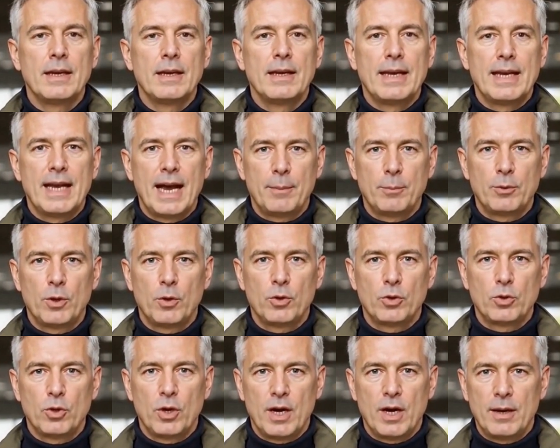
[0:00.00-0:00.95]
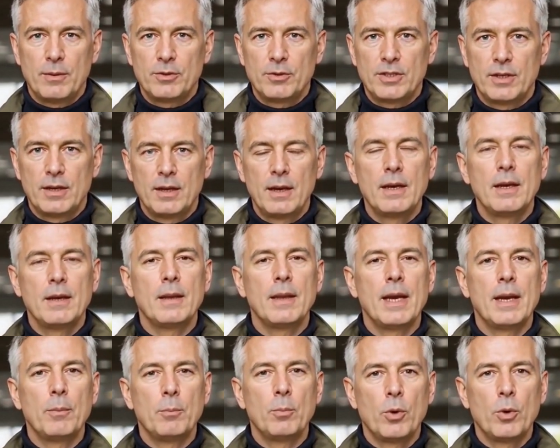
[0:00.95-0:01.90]
capital crimes,
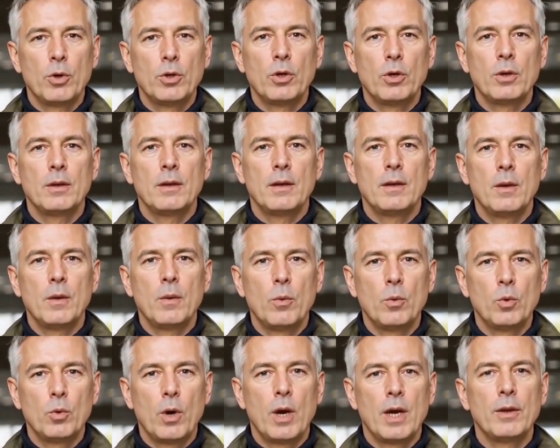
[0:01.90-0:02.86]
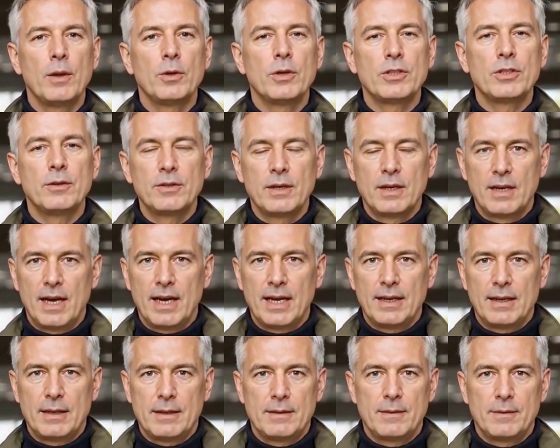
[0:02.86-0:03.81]
like murder or others of the
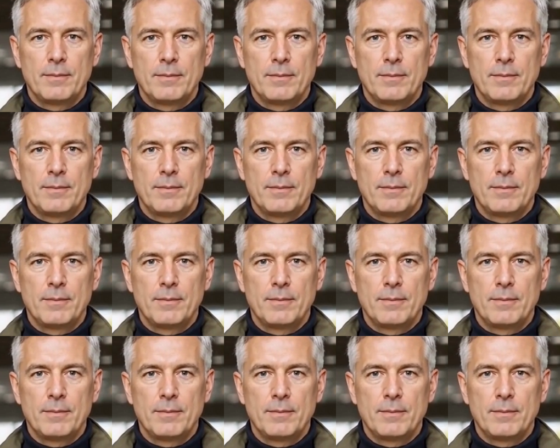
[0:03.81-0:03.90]
like?